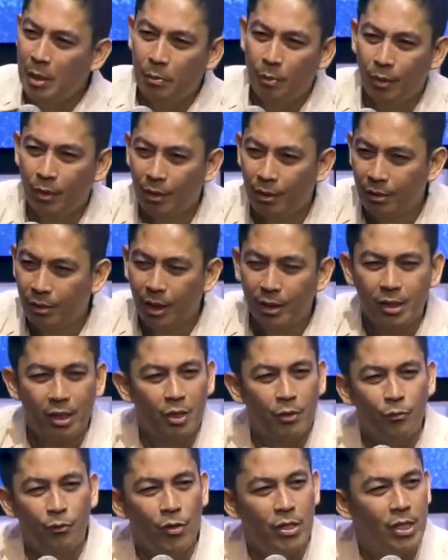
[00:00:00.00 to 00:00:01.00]
people,
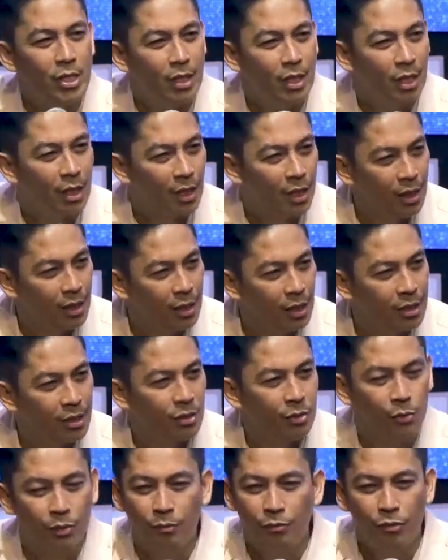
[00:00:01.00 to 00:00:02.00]
not just physically,
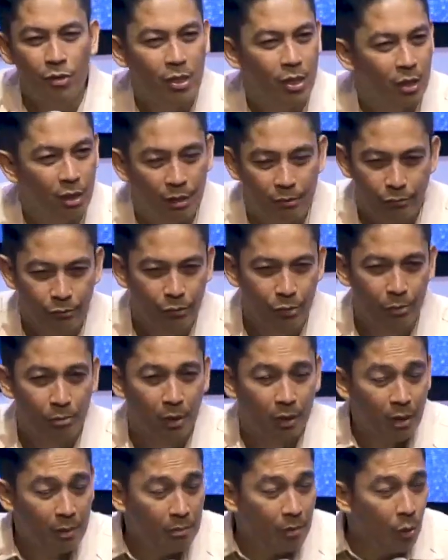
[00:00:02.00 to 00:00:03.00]
not just with physical
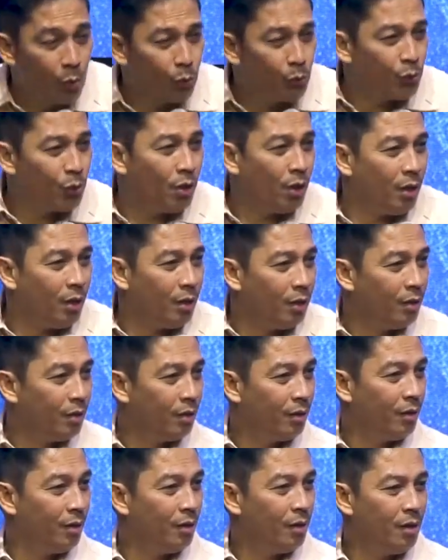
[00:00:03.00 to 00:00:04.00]
food, but emotionally.
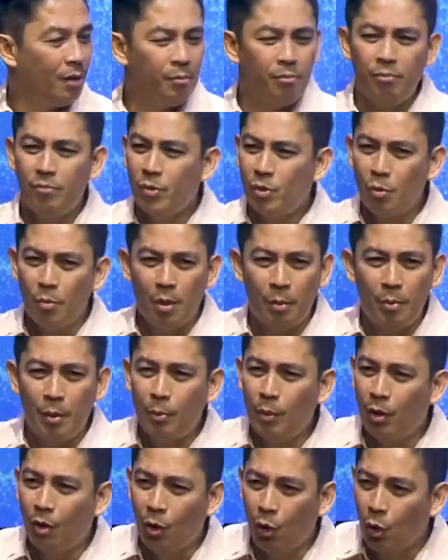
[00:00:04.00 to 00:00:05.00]
So many
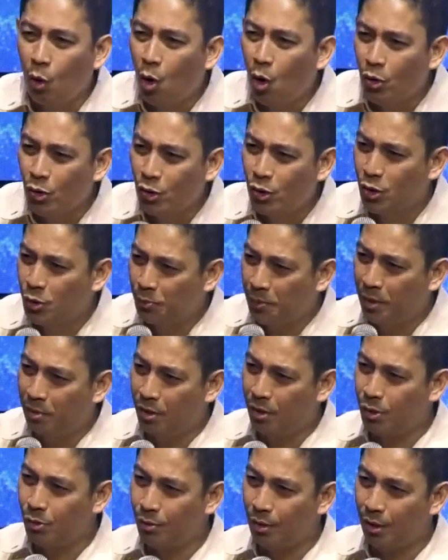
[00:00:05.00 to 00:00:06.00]
people are lost
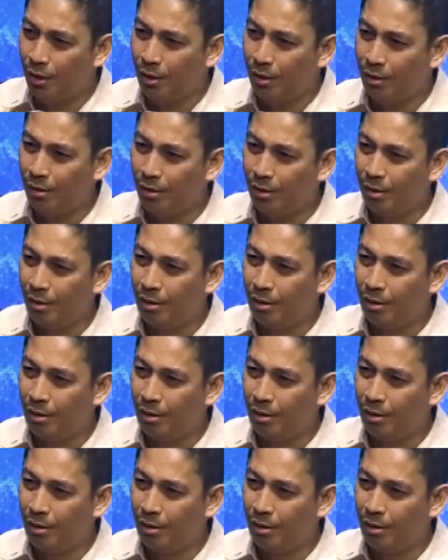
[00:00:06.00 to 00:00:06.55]
spiritually.